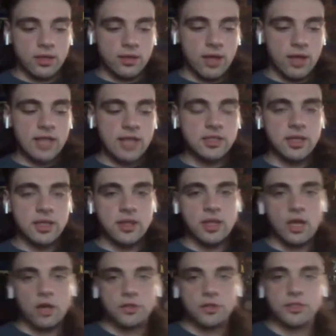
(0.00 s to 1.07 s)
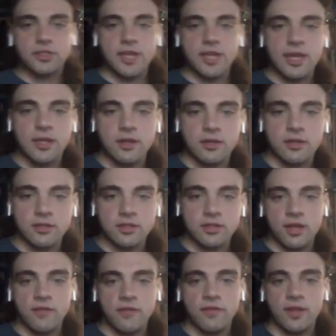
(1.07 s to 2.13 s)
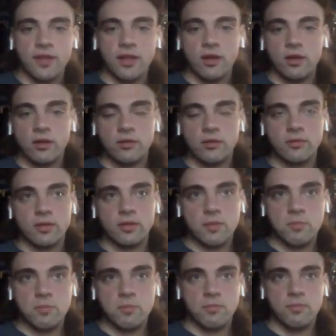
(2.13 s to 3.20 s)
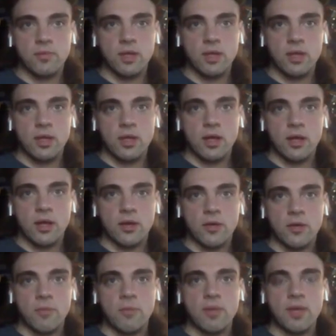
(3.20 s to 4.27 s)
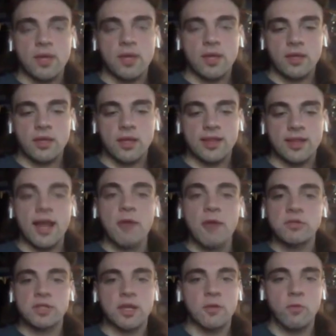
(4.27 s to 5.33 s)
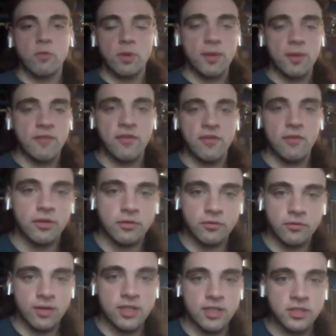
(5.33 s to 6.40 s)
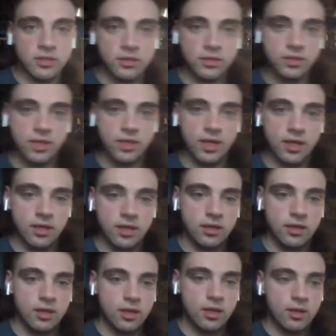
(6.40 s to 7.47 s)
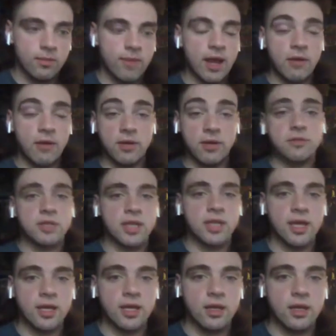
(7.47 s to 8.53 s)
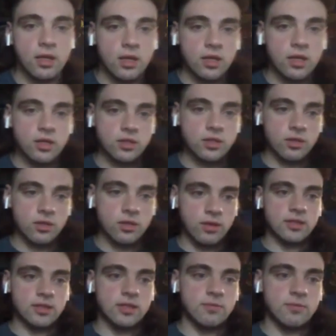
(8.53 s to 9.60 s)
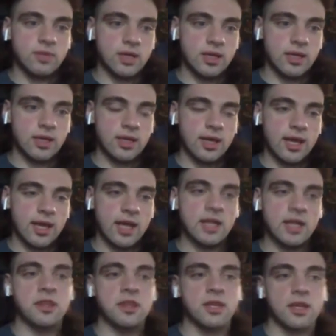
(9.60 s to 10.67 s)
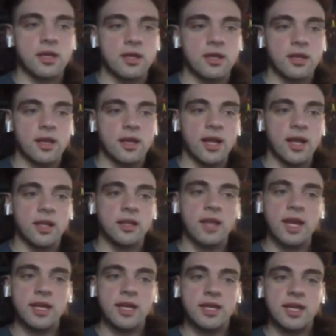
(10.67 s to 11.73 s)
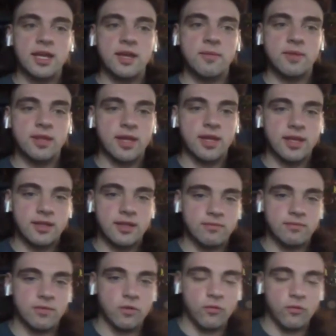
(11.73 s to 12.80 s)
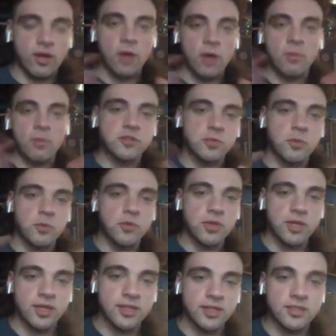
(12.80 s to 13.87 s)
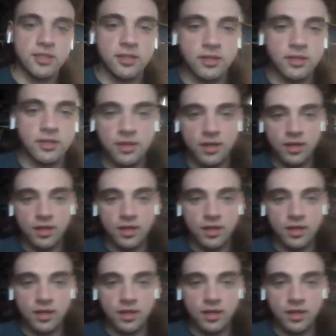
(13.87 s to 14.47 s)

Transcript: guys like the Undertaker and stuff like are like, I don't know, big, like that was like one of my favorite wrestlers, like back when I was a kid. So like to be anything kind of like him and like the realm of spookiness and